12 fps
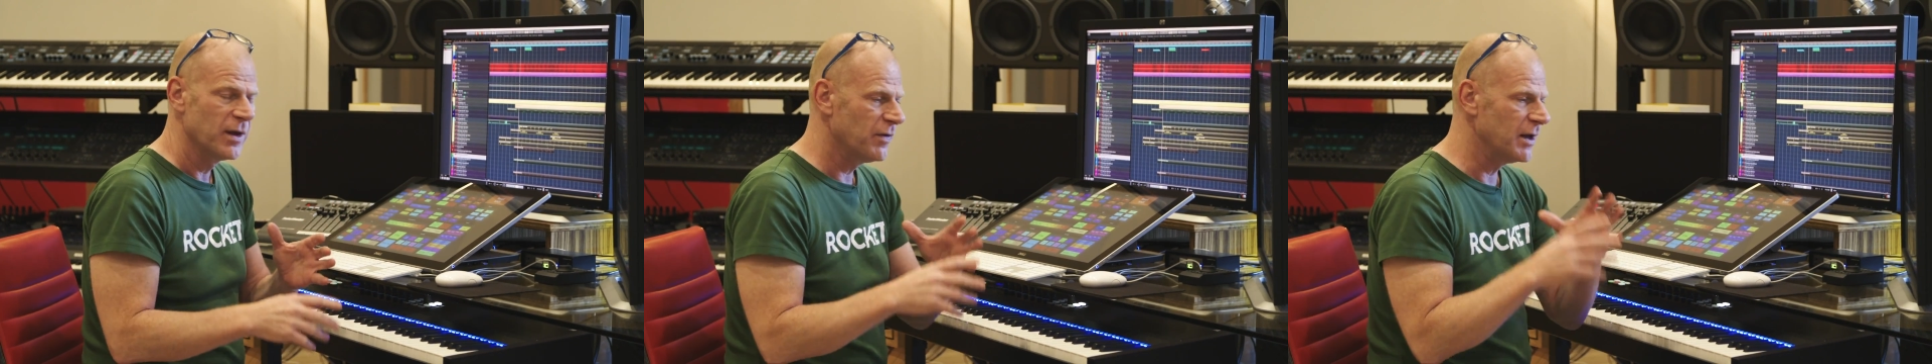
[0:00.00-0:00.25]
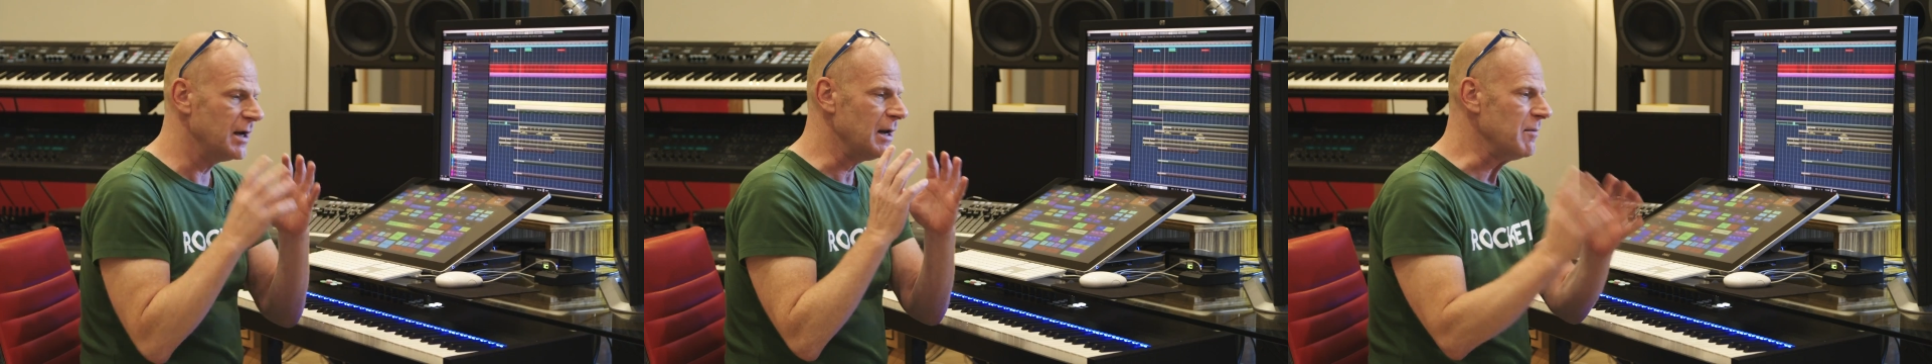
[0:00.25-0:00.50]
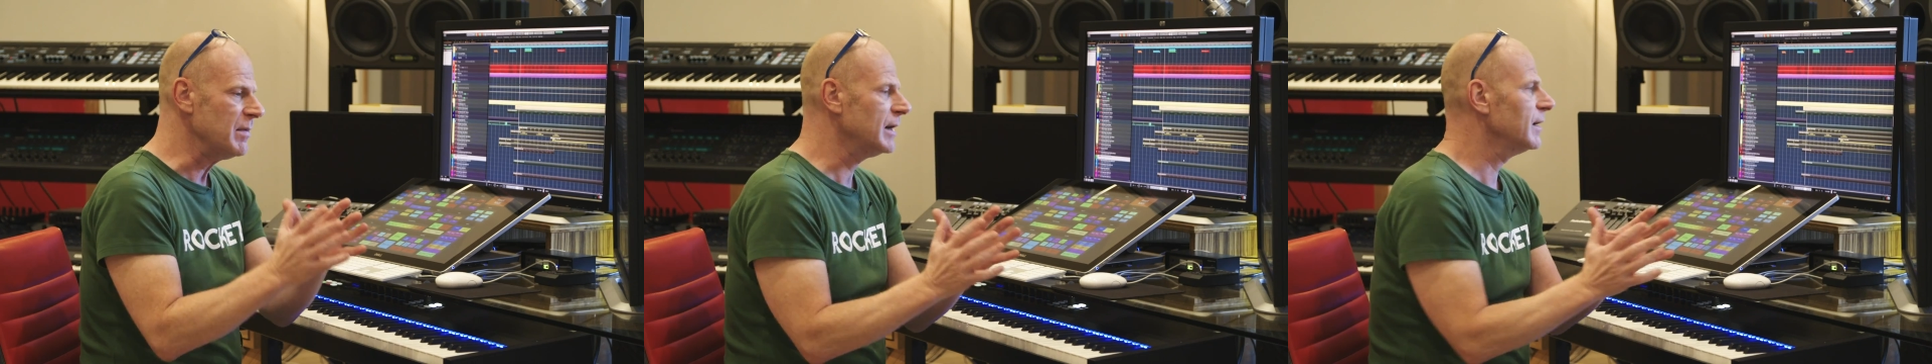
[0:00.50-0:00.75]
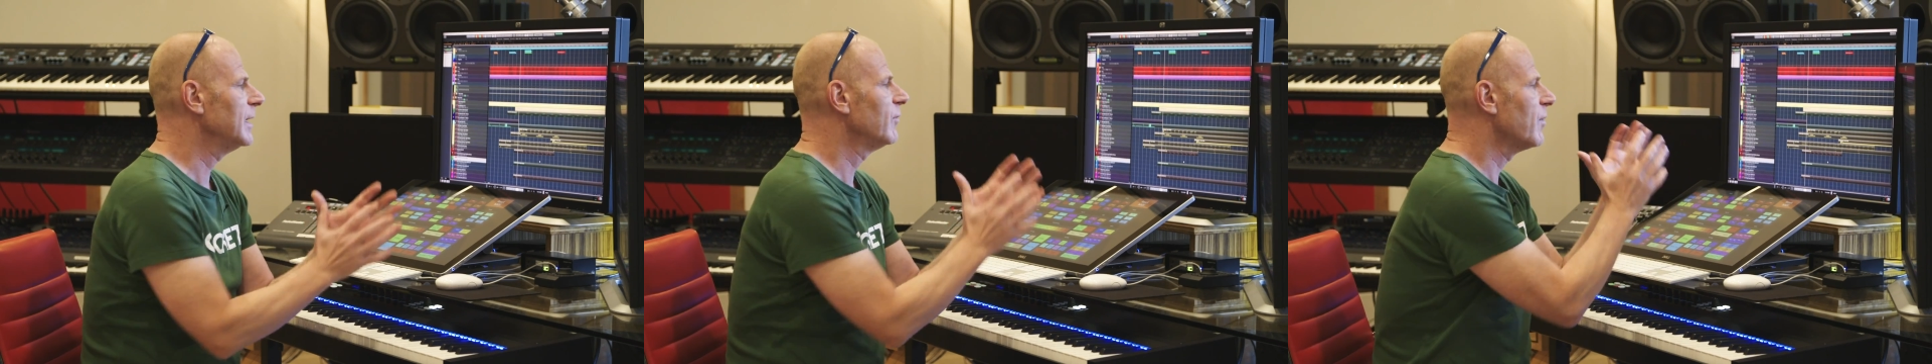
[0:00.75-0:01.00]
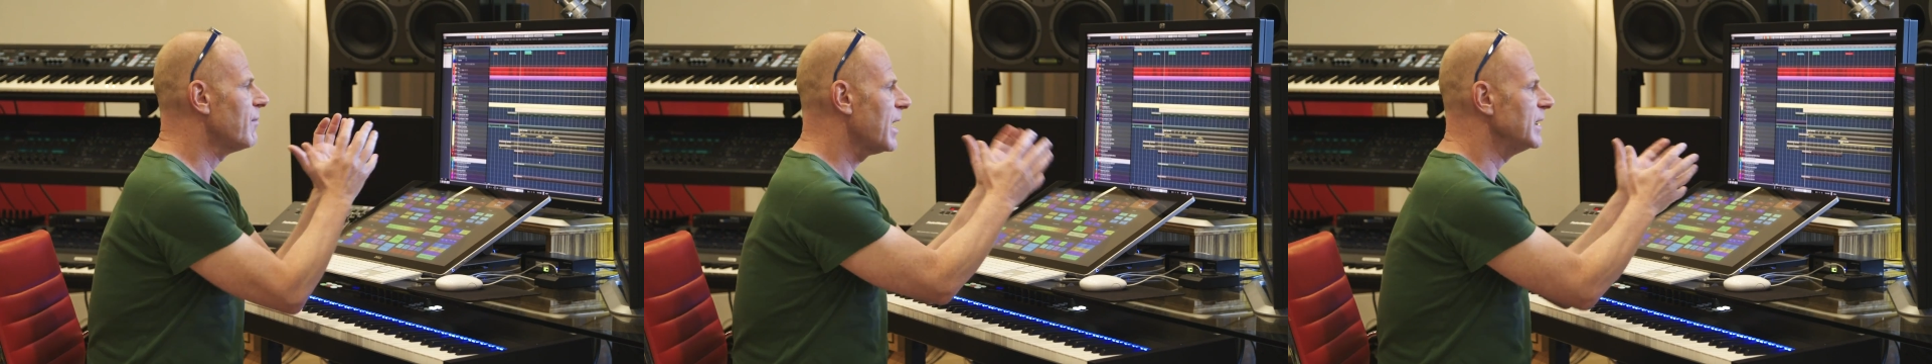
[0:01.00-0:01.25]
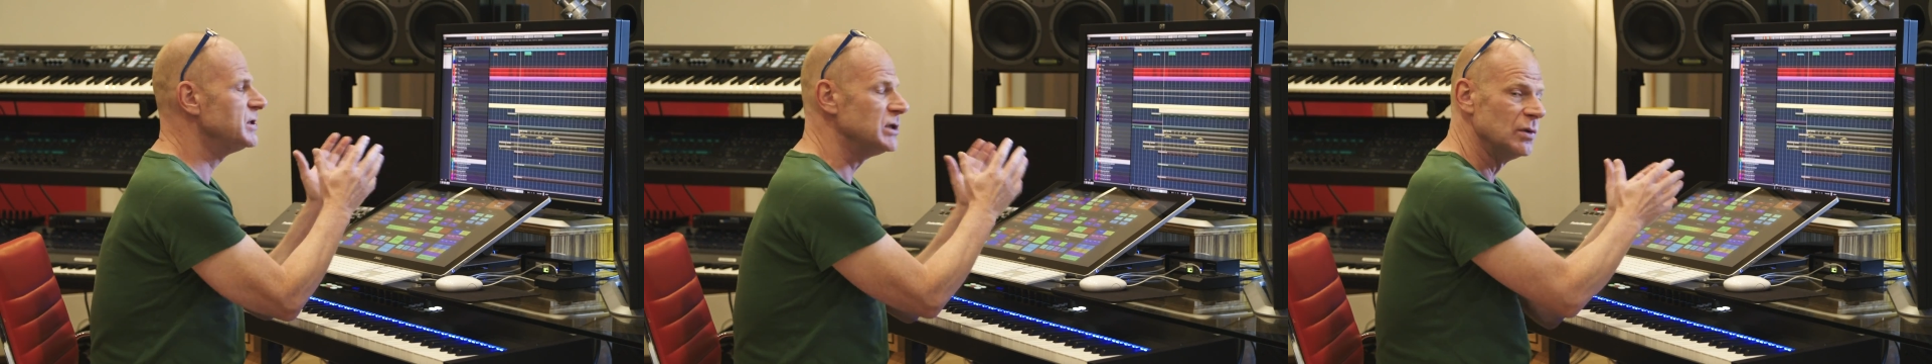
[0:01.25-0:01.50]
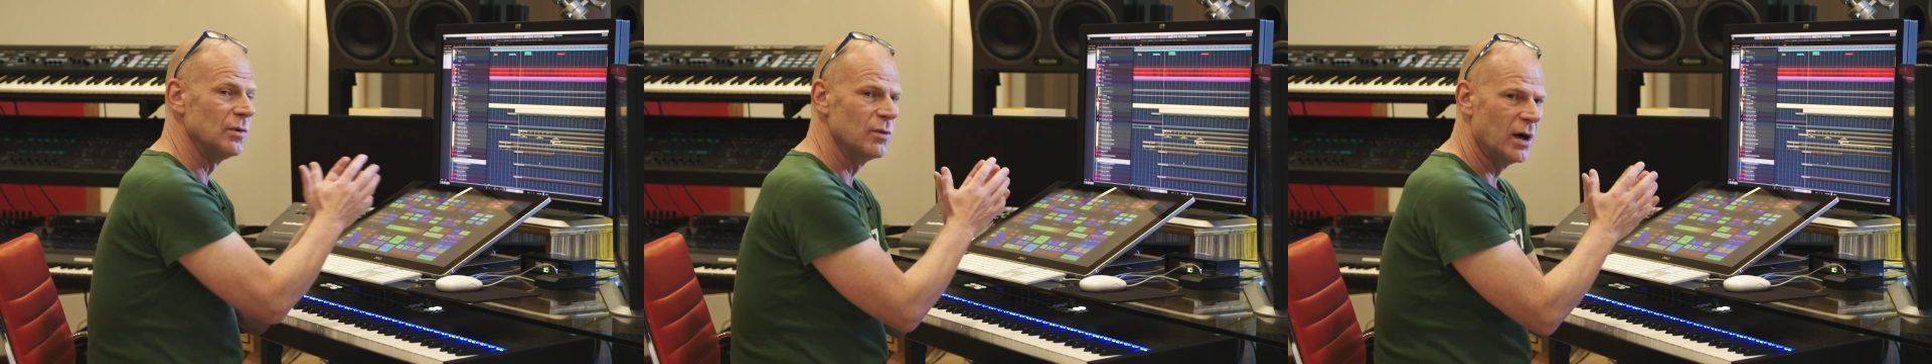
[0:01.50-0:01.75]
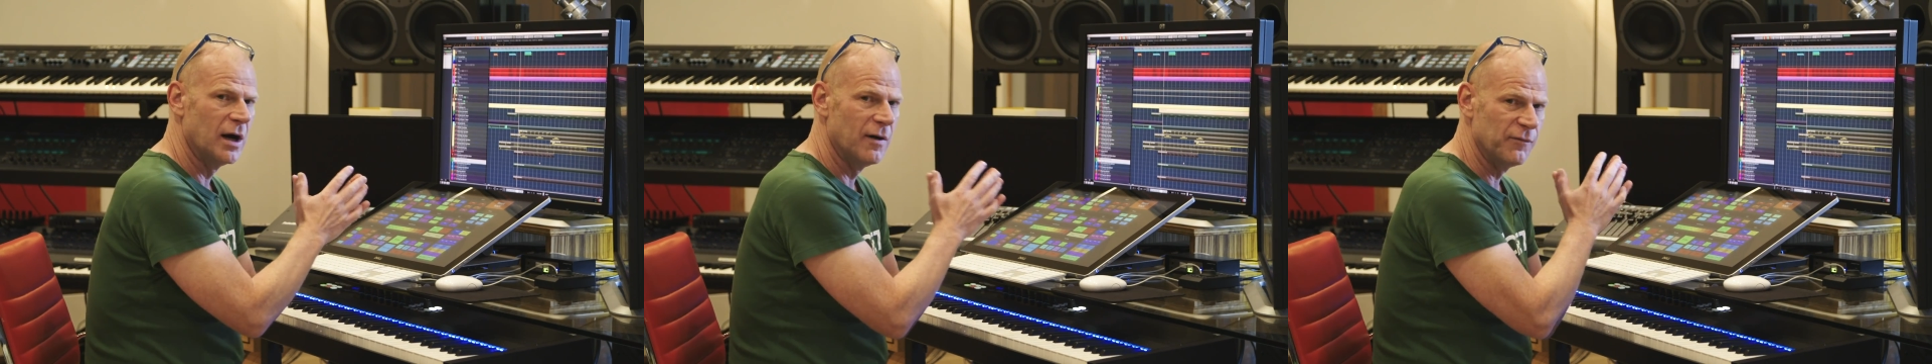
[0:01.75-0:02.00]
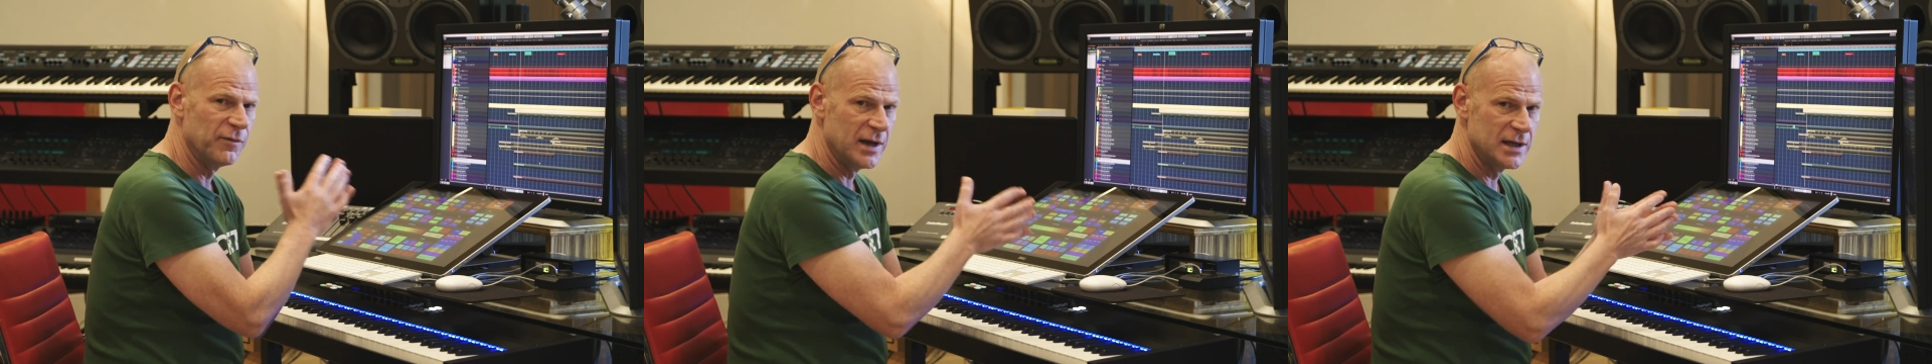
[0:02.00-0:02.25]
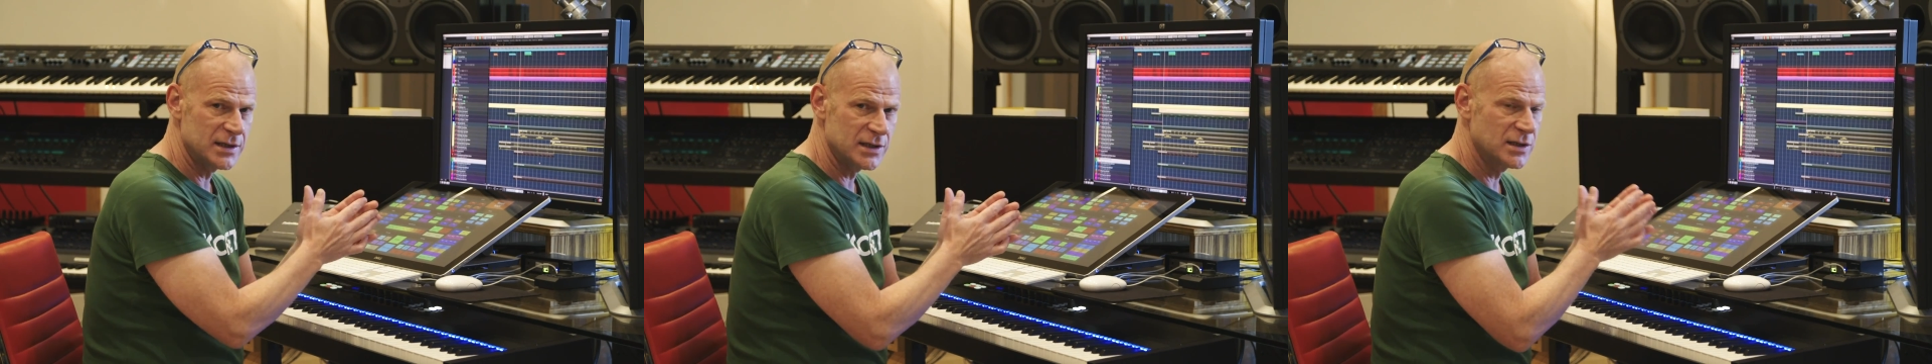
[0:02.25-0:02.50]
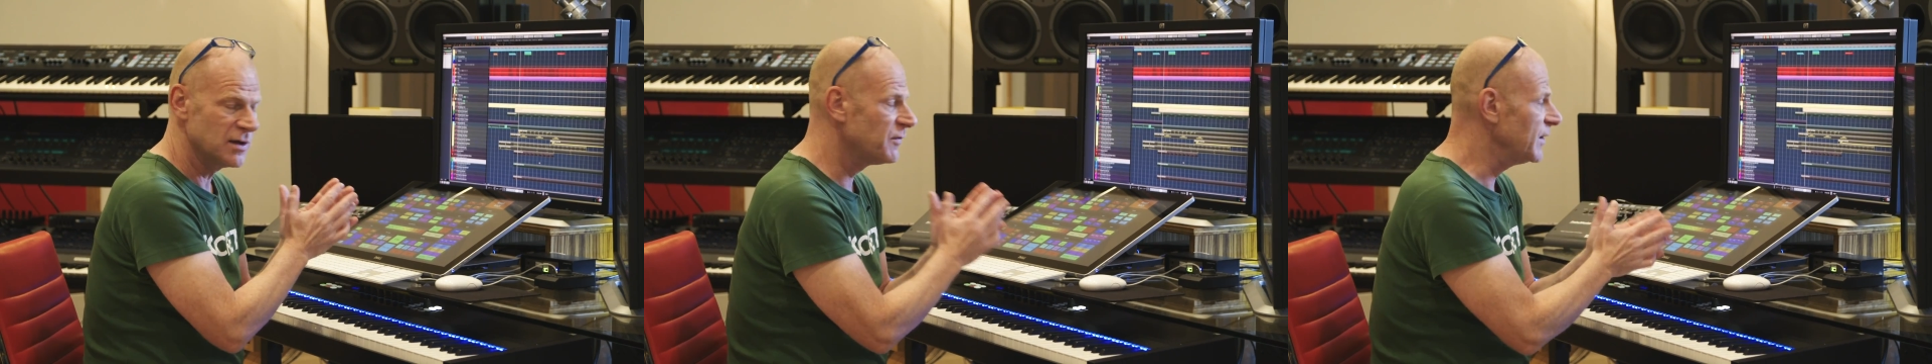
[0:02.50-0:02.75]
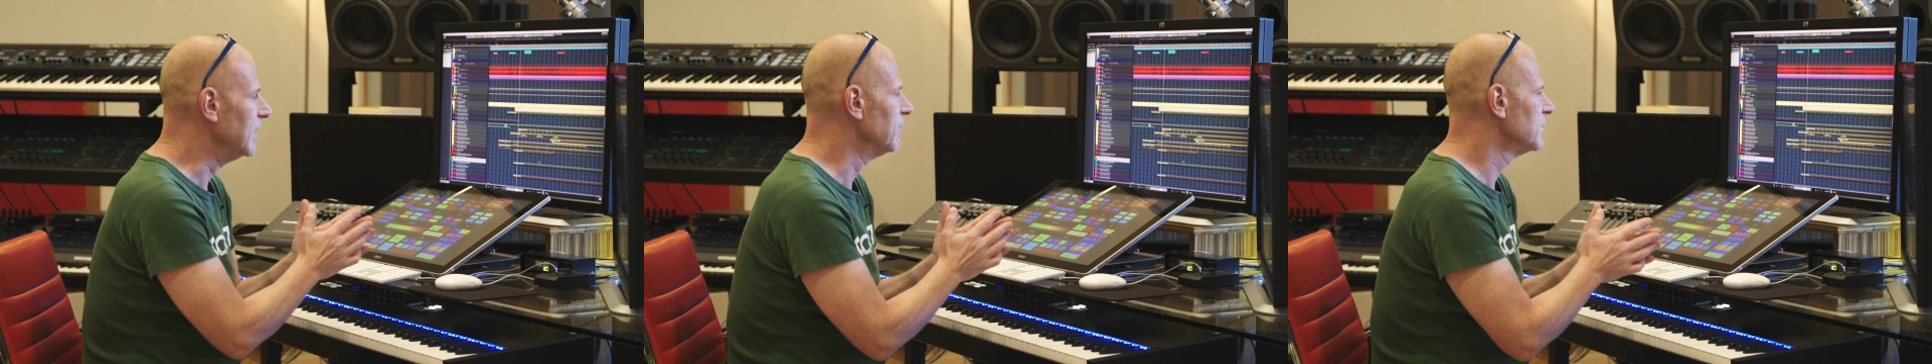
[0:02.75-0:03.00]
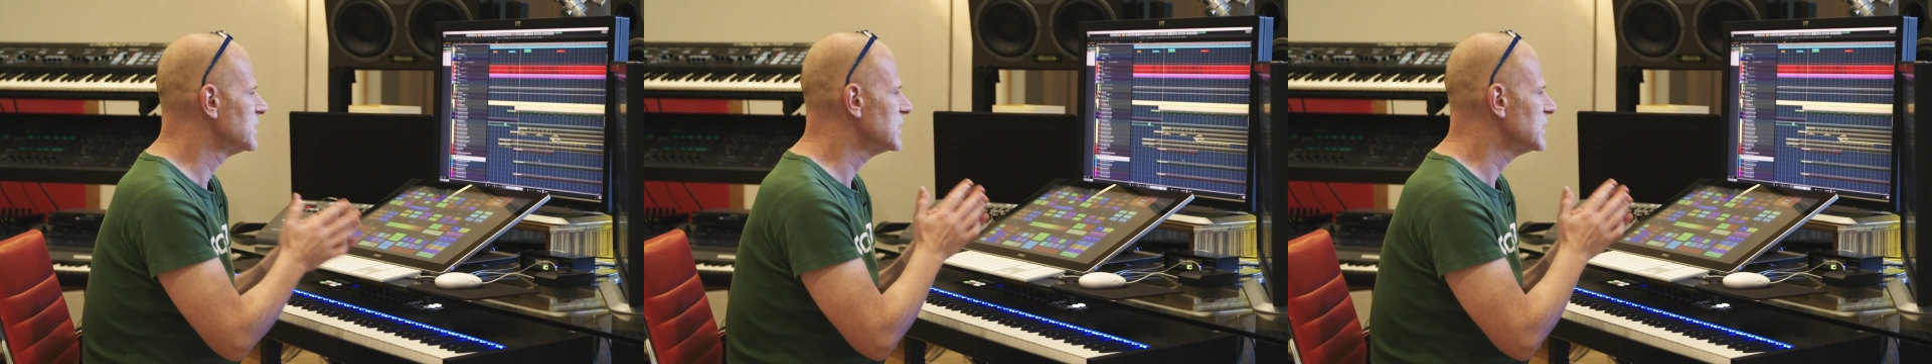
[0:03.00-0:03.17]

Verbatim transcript: then it immediately reminds you of this theme.